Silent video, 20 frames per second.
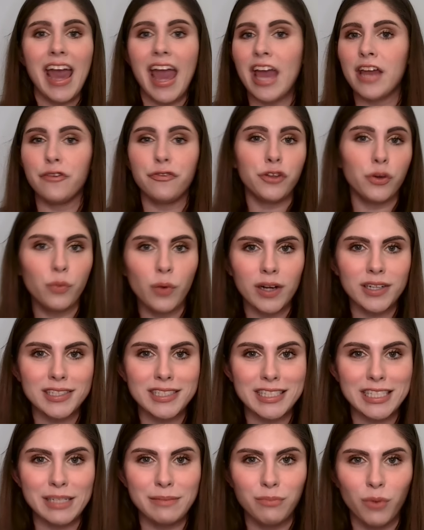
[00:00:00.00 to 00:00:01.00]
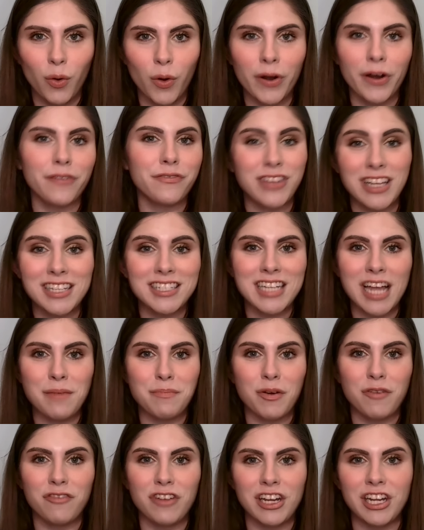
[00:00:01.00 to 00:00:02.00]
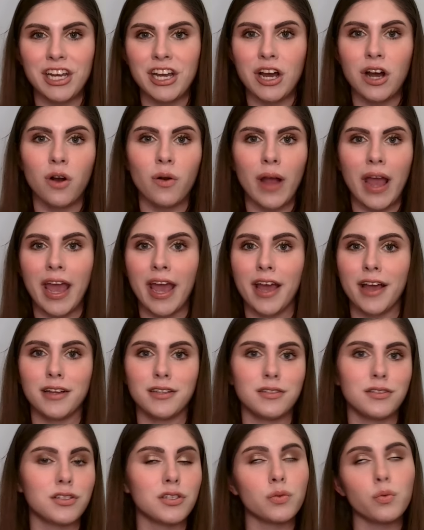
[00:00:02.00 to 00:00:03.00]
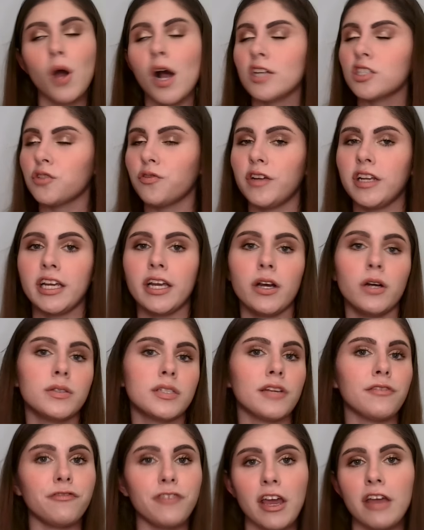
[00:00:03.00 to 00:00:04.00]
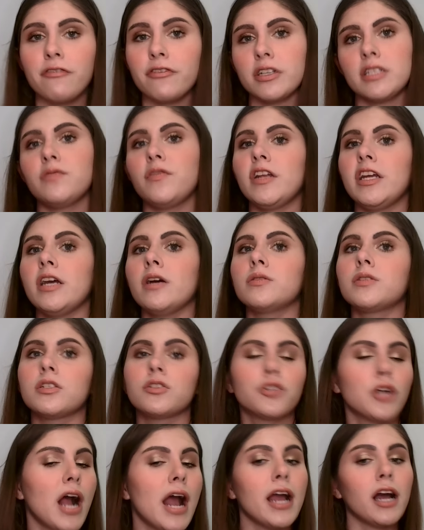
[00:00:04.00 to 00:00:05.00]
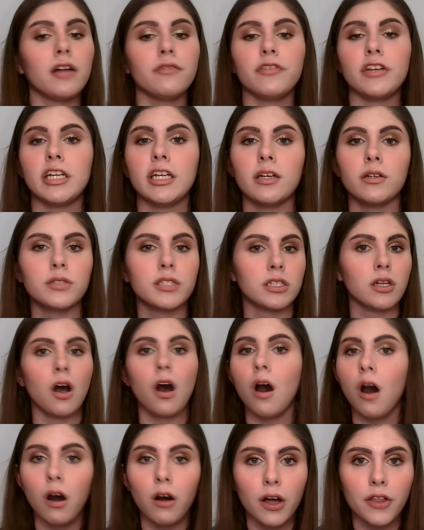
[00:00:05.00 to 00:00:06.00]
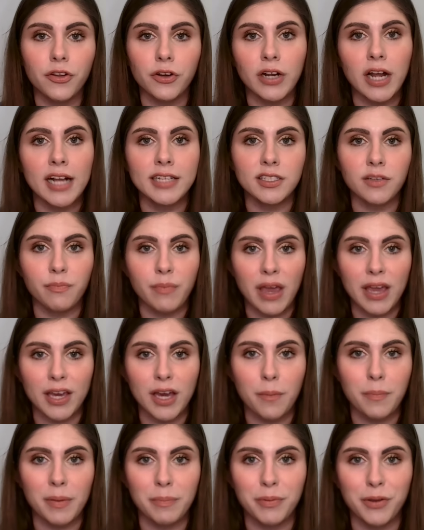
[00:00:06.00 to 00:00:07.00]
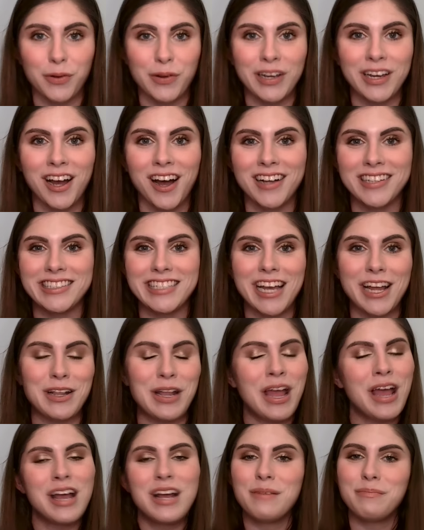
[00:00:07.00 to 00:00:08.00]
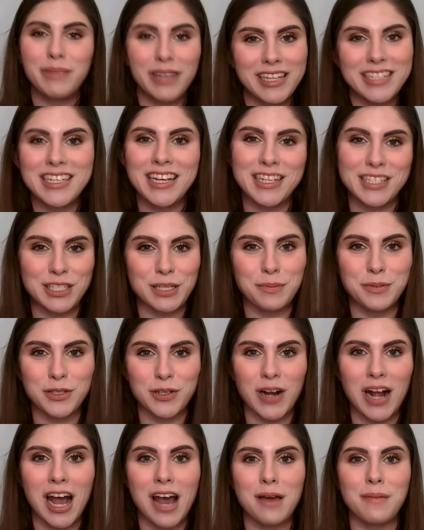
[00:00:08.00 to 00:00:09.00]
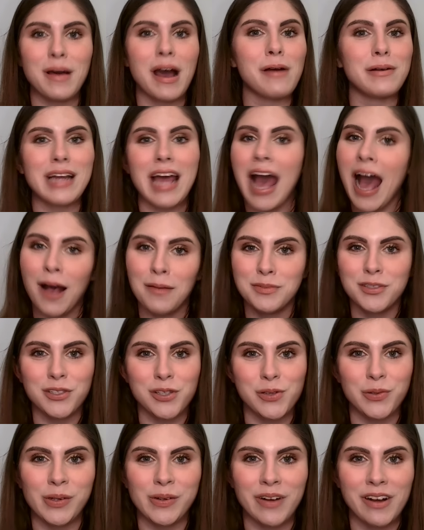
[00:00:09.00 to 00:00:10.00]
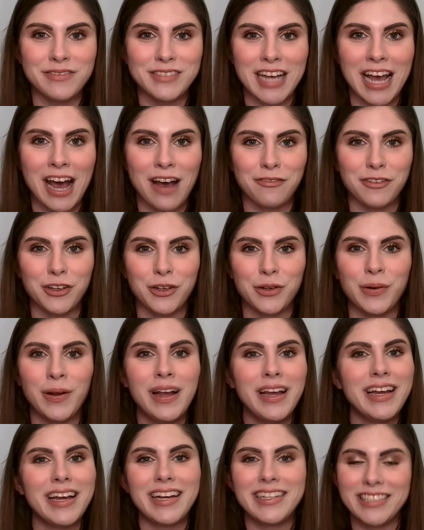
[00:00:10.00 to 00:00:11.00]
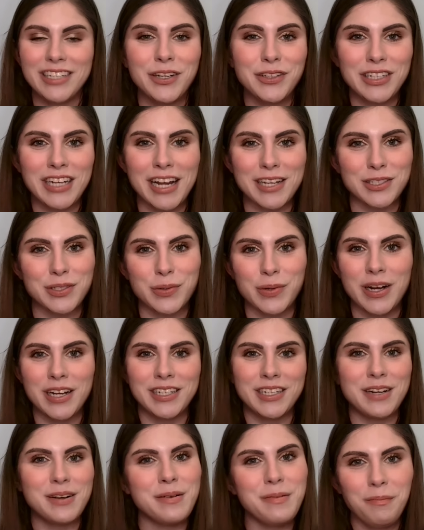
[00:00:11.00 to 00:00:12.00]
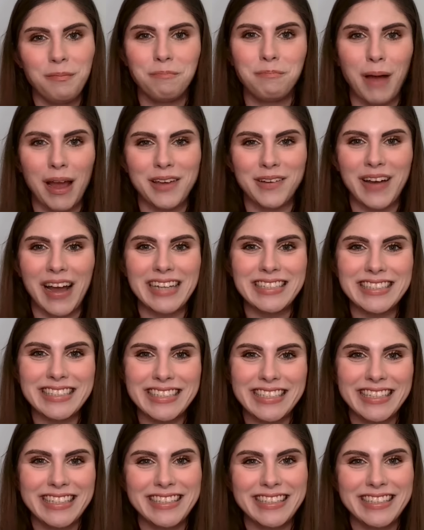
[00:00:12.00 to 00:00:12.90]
And if you want to see more of this type of video and swatch videos and favorites videos and try on videos and all other kinds of makeup and beauty content, please hit subscribe. I would absolutely love to have you. Until the next one, bye you guys.